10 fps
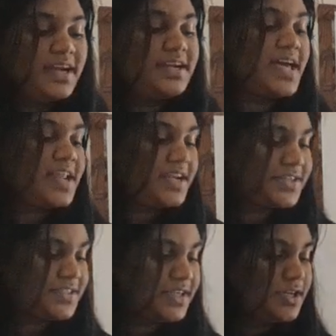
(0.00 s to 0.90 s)

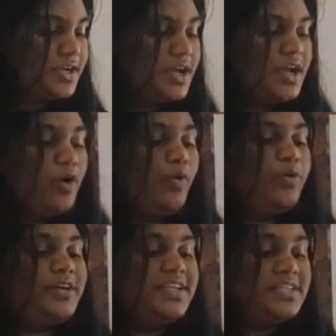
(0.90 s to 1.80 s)
direction,
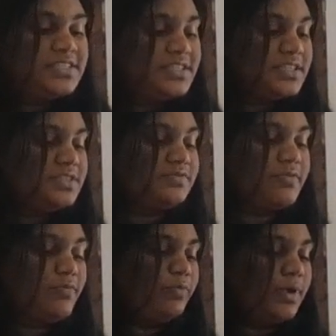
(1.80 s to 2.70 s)
or distance
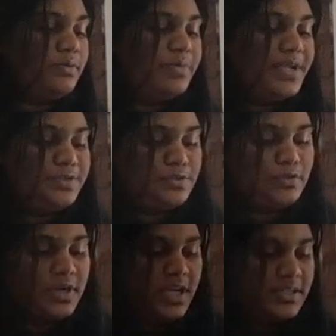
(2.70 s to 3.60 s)
from one place
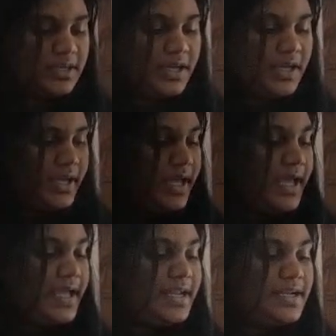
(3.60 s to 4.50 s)
to another
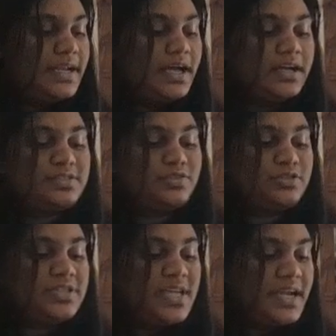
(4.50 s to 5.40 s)
and
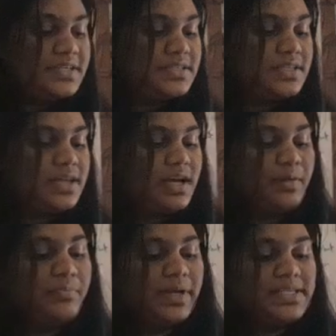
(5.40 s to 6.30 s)
associates
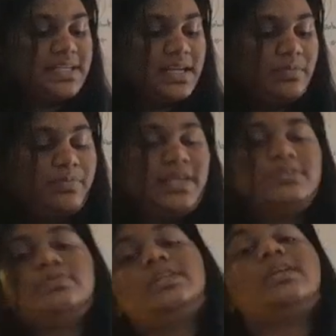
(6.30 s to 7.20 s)
a particular
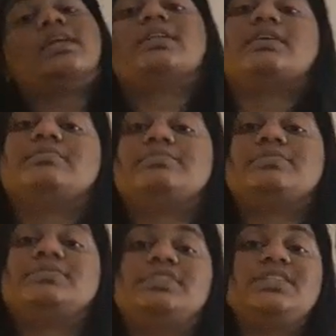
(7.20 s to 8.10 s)
place with another.
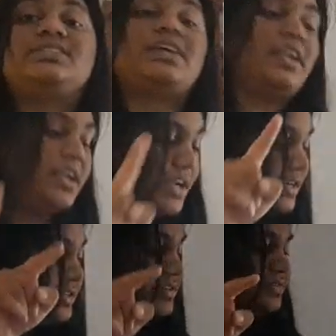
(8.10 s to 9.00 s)
That's a
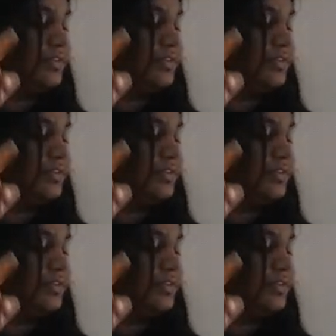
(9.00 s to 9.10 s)
relative